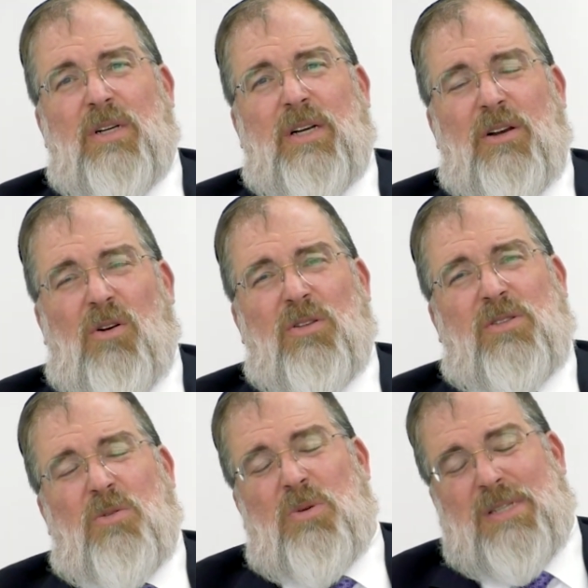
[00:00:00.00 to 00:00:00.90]
he
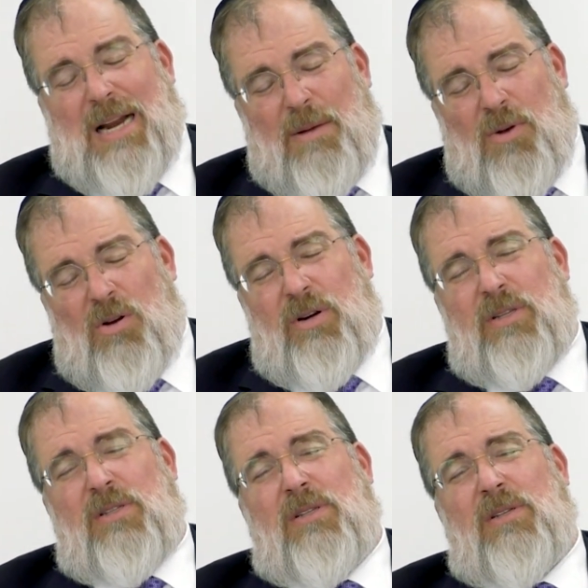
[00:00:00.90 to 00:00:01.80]
also was an
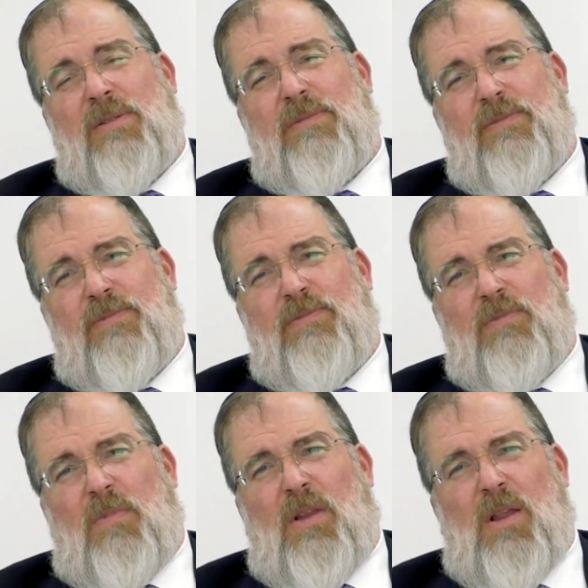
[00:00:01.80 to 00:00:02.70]
Amoritz.
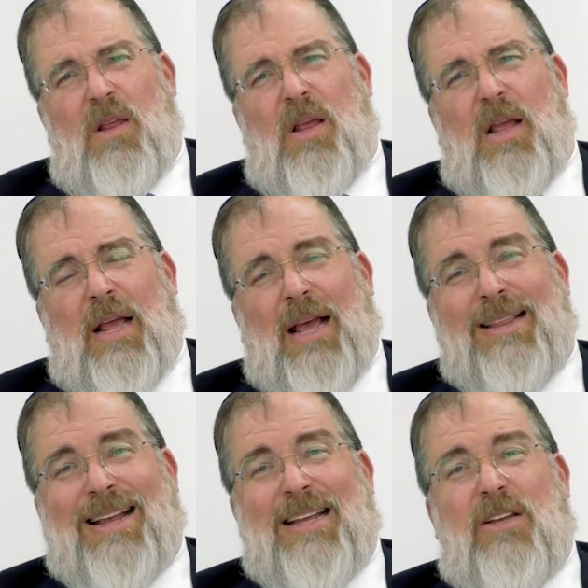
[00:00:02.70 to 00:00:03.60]

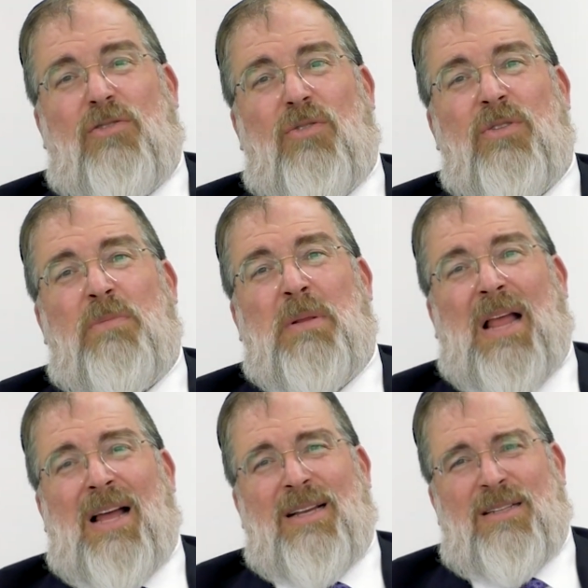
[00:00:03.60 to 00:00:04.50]
And then he turned
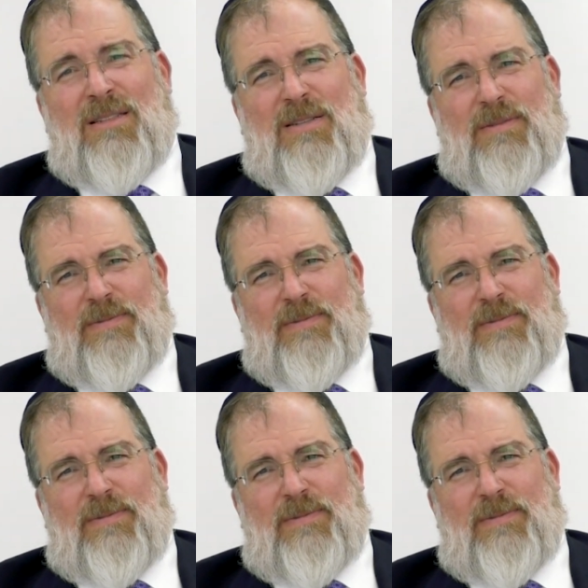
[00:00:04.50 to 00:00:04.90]
blind.